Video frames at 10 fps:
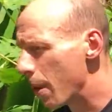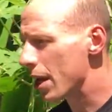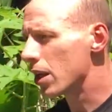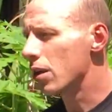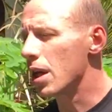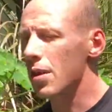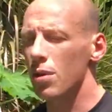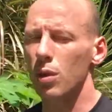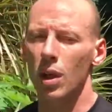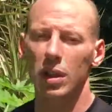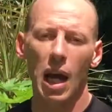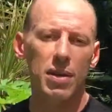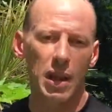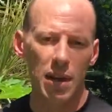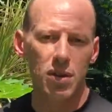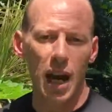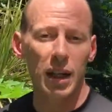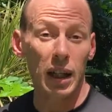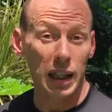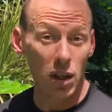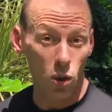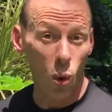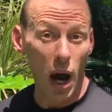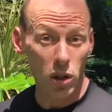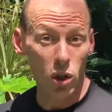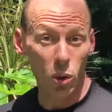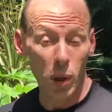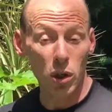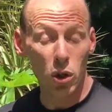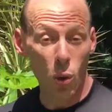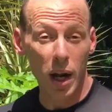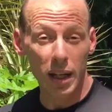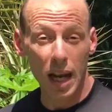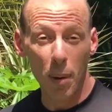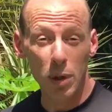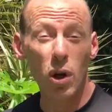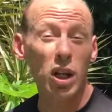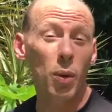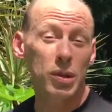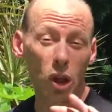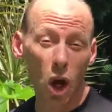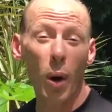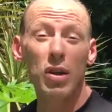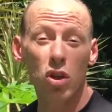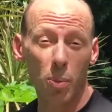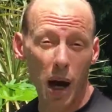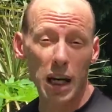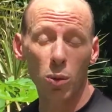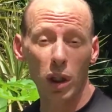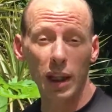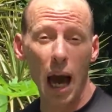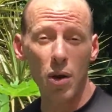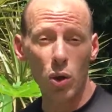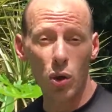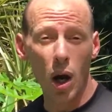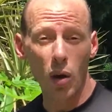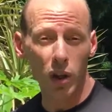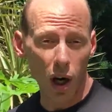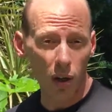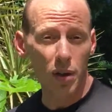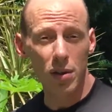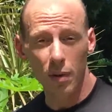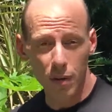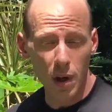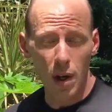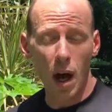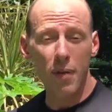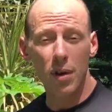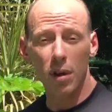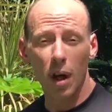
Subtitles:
bending your knees, it looks like that's technically a squat too when you're squatting down. But try to go as low as your body will allow you to go, regardless of your